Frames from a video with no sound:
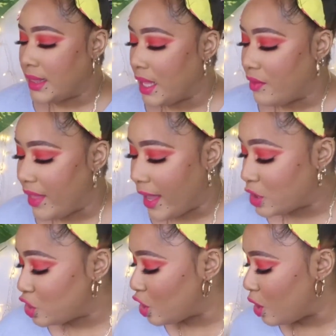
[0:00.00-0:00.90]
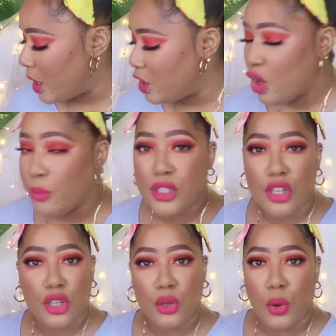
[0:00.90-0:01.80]
love that so in no
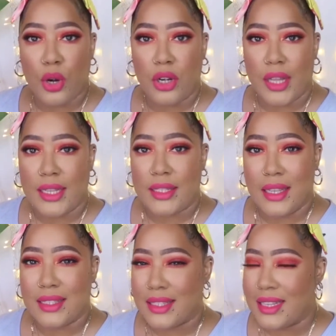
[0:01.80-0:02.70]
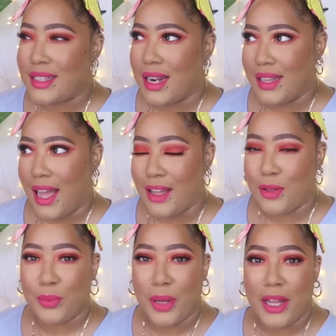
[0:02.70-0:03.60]
particular order like i said it's, it's not a lot
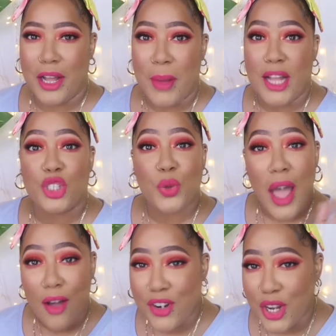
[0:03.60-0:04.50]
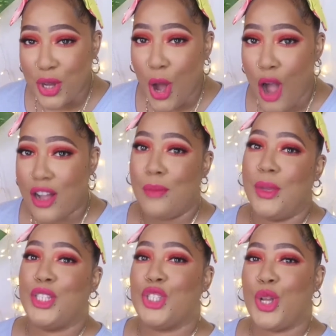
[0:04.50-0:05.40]
but um, i do have another haul
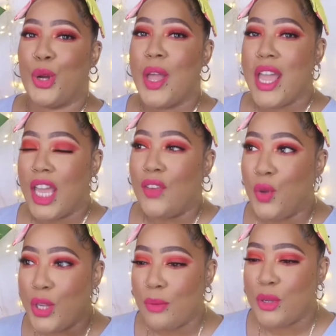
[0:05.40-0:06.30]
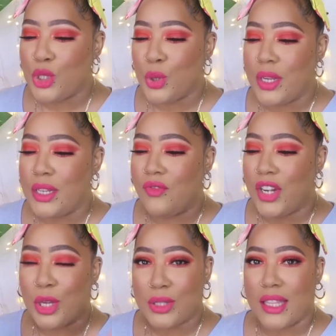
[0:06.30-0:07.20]
coming so if you end up enjoying
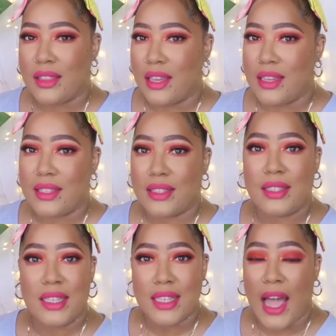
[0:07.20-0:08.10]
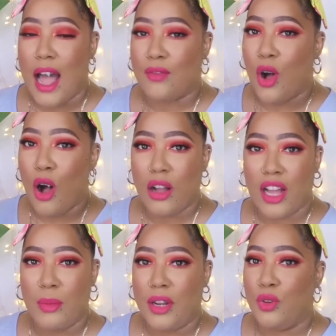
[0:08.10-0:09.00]
videos like this sis i have a haul
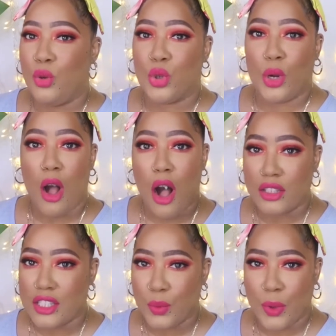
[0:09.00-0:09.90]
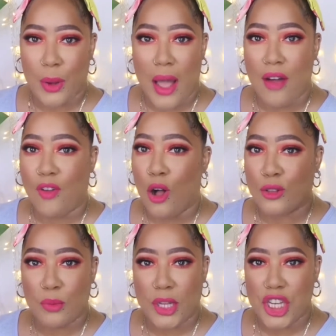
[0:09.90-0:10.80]
coming if you enjoy hauls as well i have
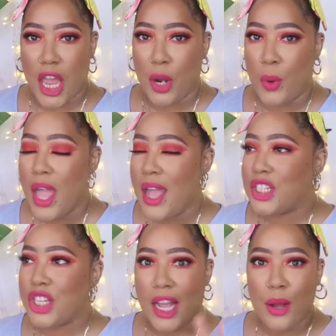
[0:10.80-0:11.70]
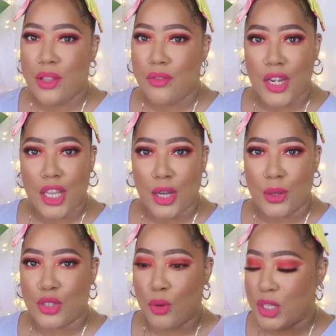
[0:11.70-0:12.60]
hauls on my channel check out other
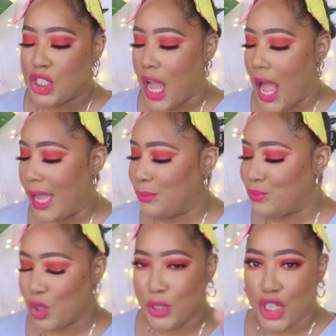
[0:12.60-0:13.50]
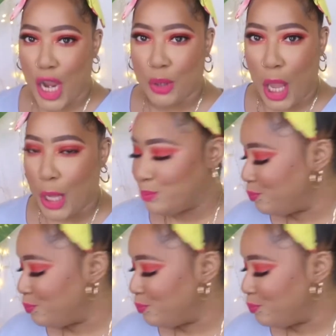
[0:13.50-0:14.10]
videos don't be shy don't be shy okay